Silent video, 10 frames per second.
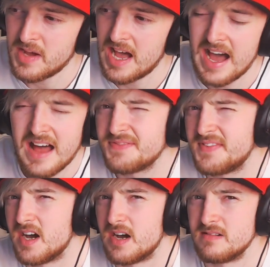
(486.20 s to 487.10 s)
had
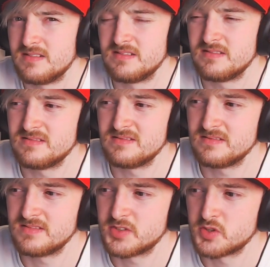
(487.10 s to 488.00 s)
that
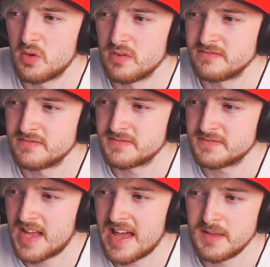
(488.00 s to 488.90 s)
sort of
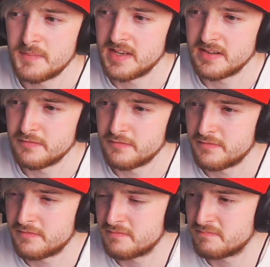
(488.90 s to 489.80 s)
element of
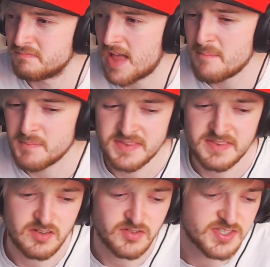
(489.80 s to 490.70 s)

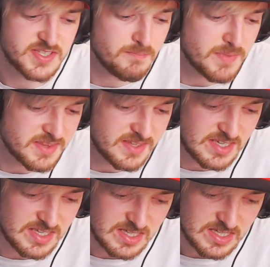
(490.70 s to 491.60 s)
empathy or
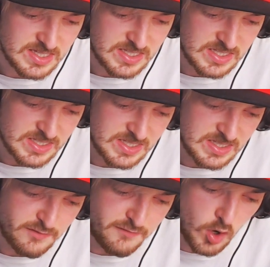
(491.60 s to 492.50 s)
sympathy
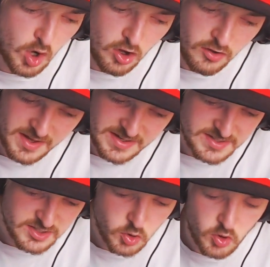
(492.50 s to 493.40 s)
for
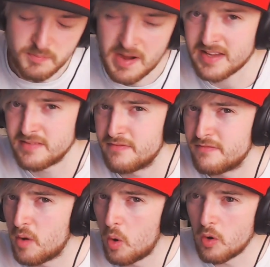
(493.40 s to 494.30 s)
others going back and
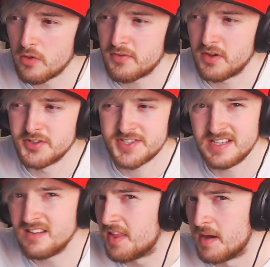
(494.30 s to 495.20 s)
forth
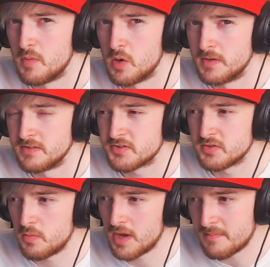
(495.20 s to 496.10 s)
until that moment.
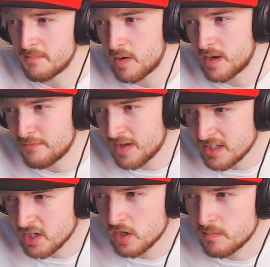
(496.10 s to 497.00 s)
So when it
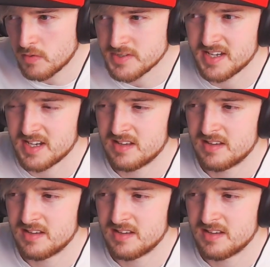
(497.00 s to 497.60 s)
finally came, I was like,